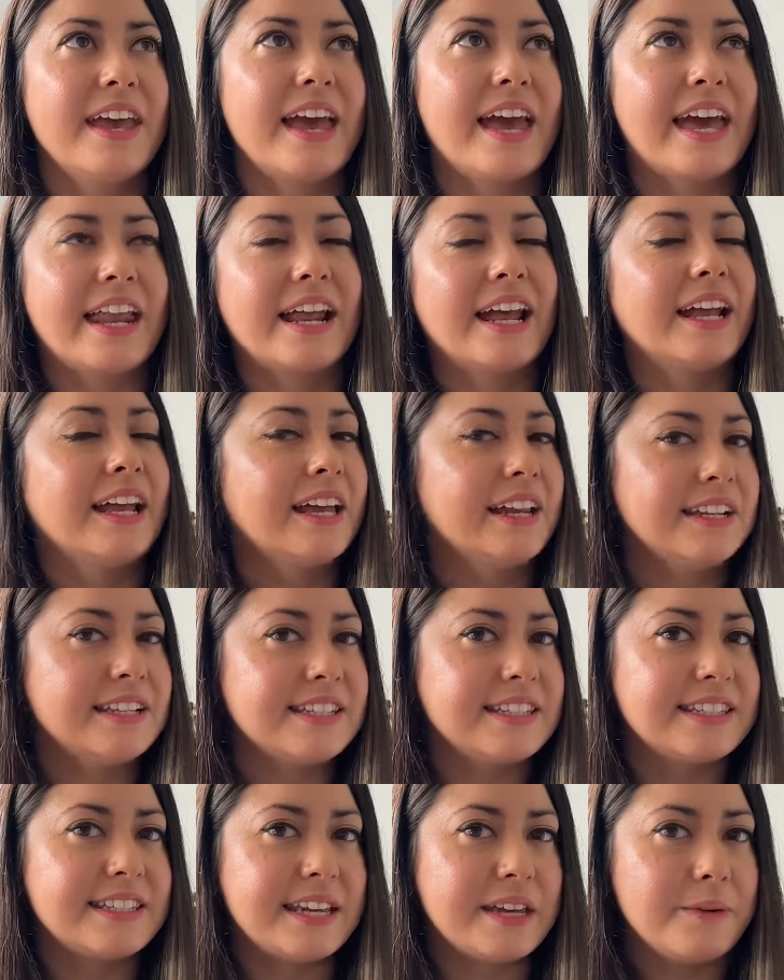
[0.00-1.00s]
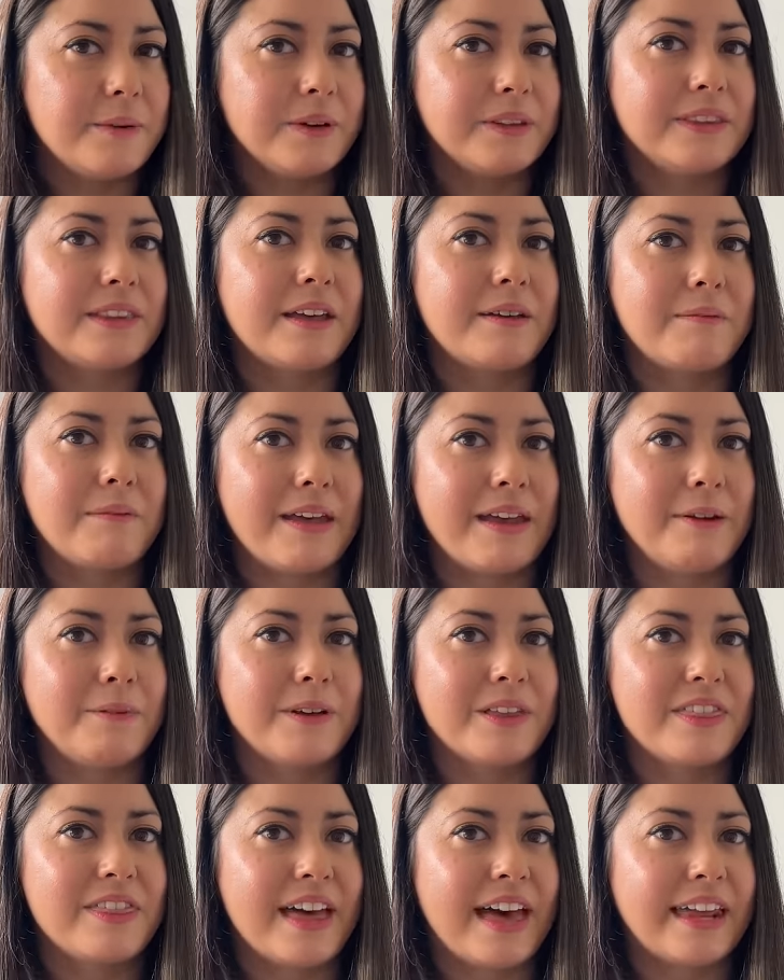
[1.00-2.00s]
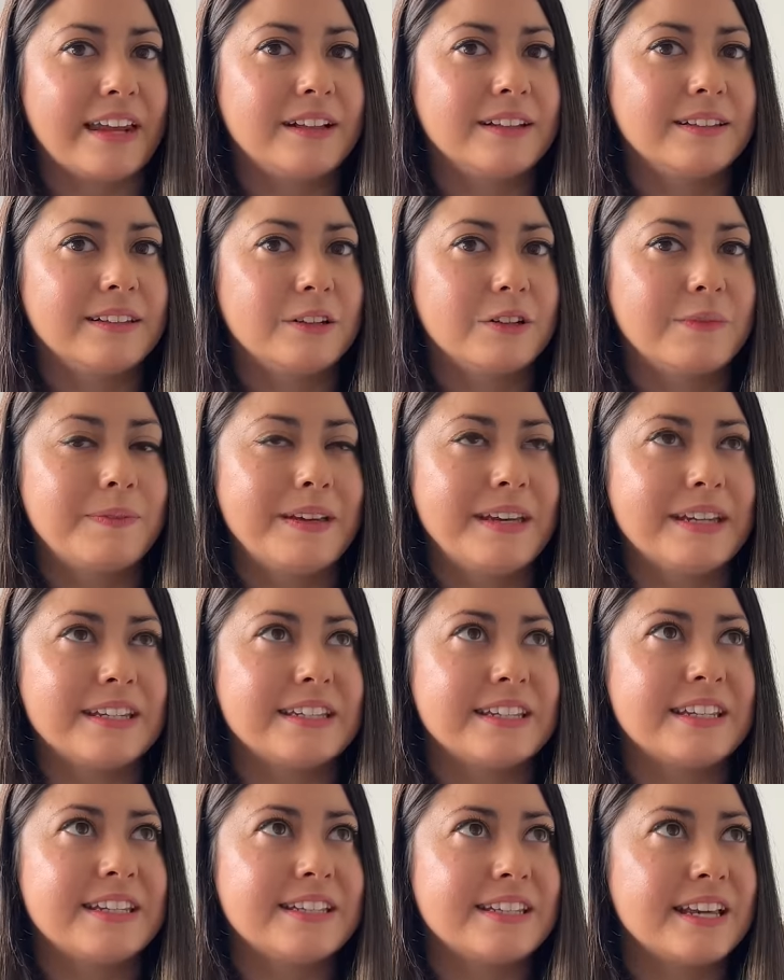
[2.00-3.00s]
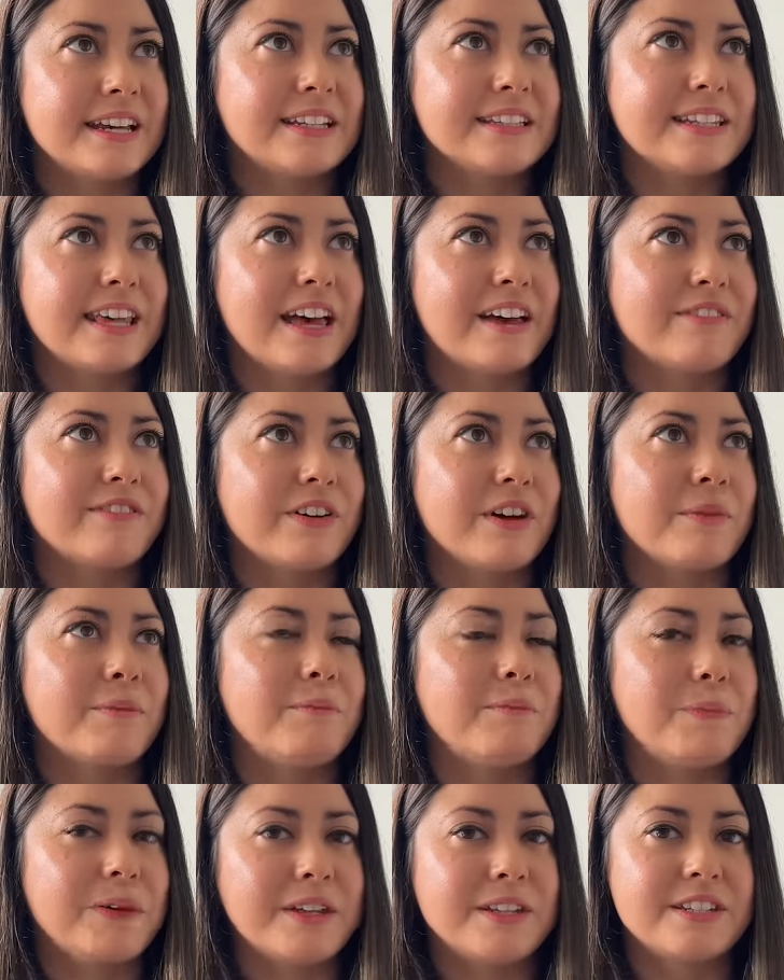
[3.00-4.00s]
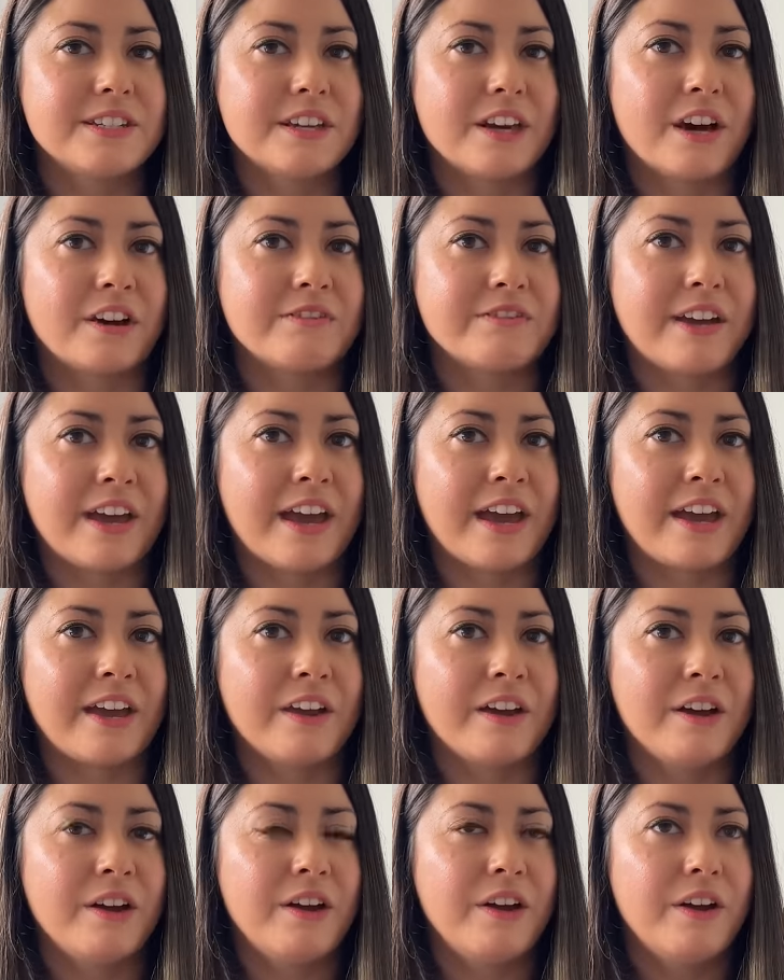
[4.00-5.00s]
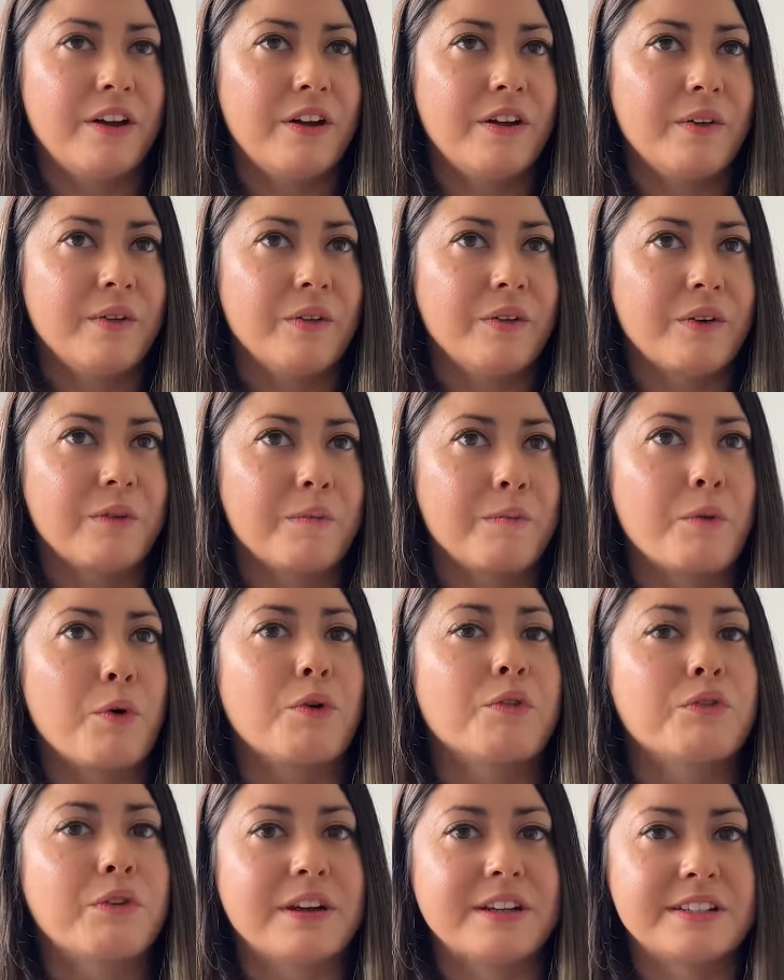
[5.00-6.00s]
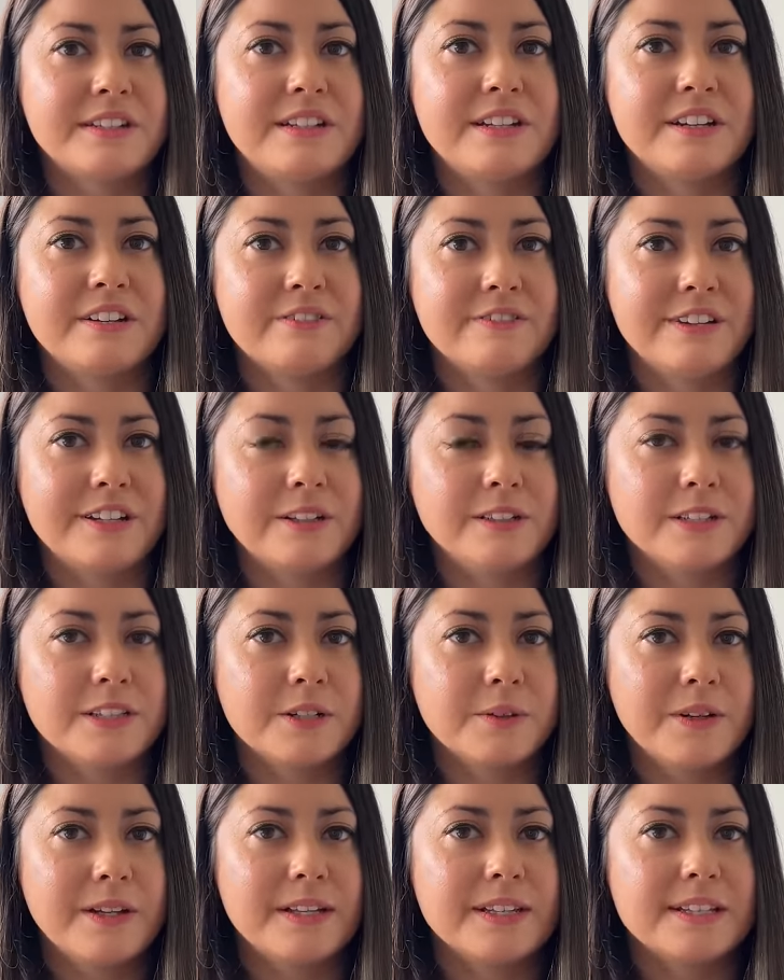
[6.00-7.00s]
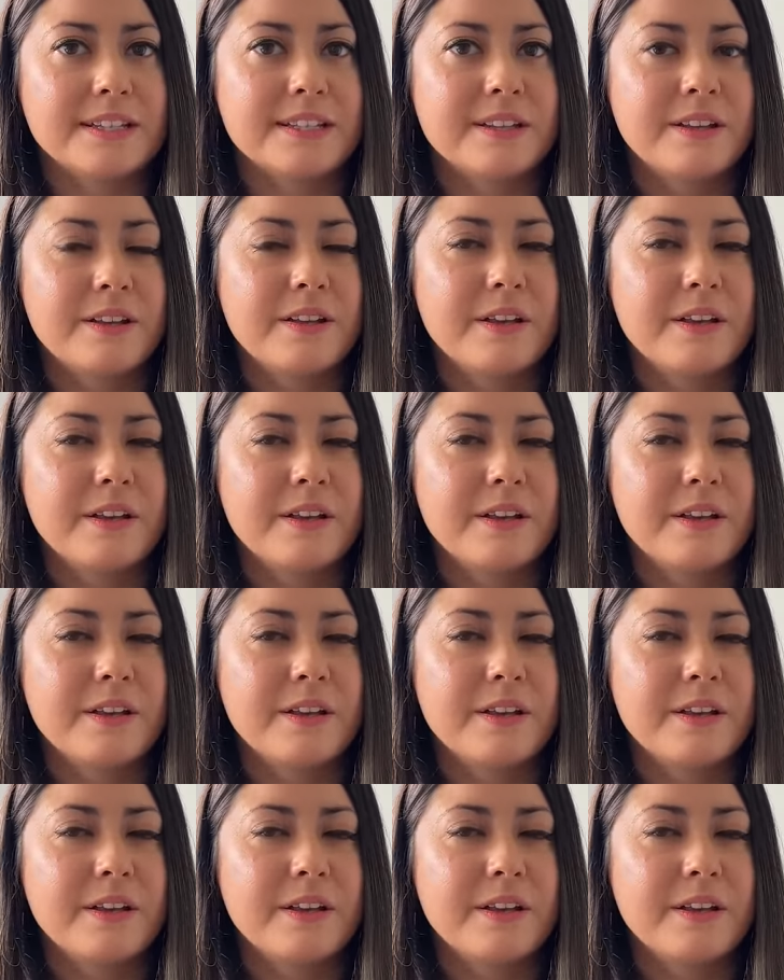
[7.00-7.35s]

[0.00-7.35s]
And I can see what they mean with that a little bit. It does have a bit of a more rustic feel to it.